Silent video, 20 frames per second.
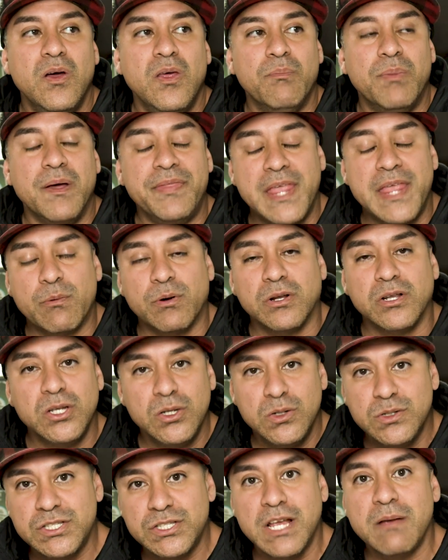But they were
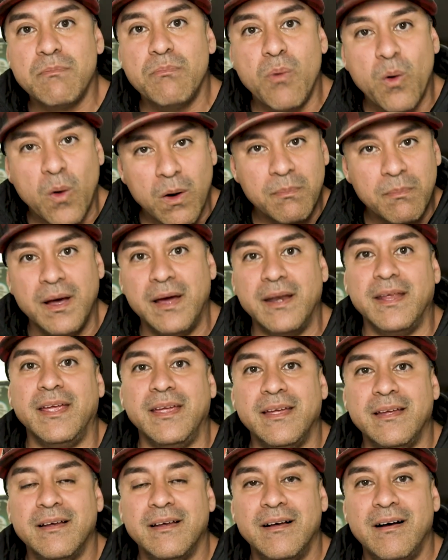losing more
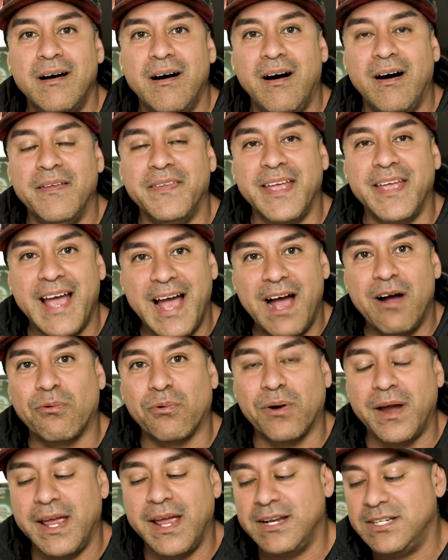money on the
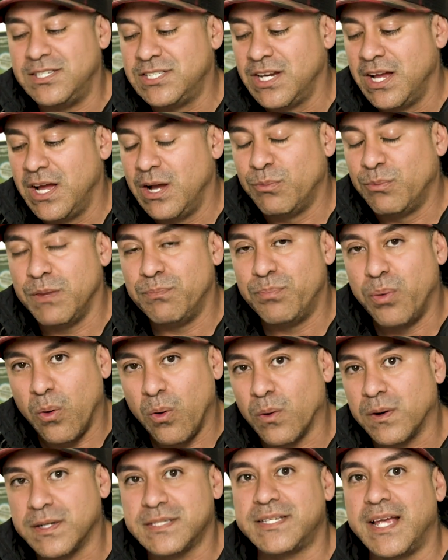outrage with
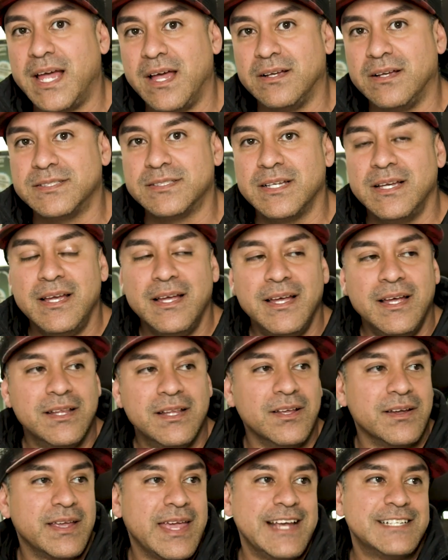poor sales.
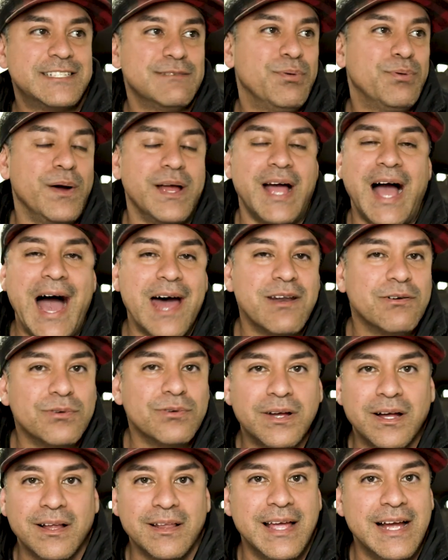Look, case in point, I
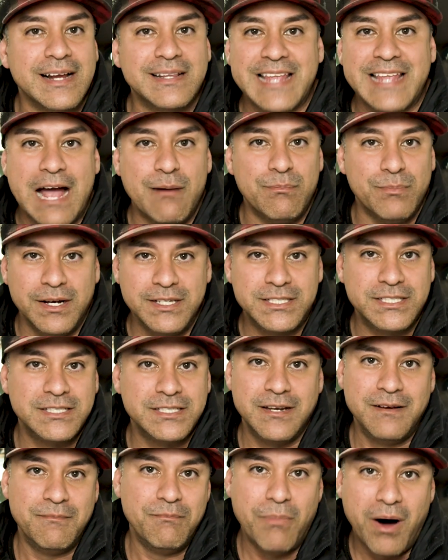don't collect that much
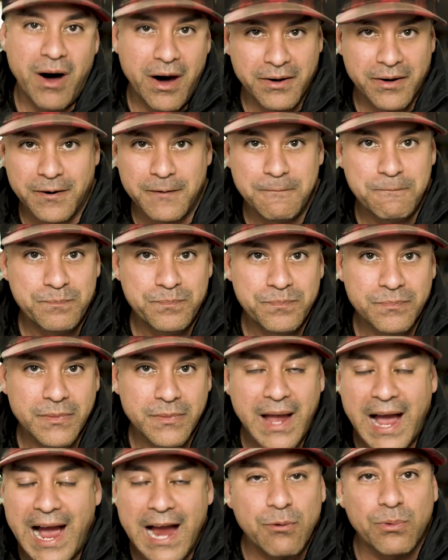modern.
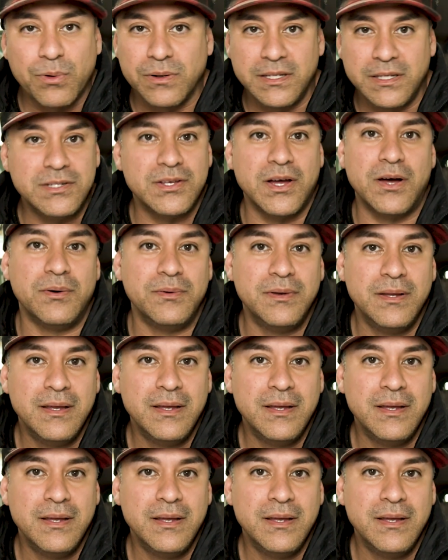I really don't.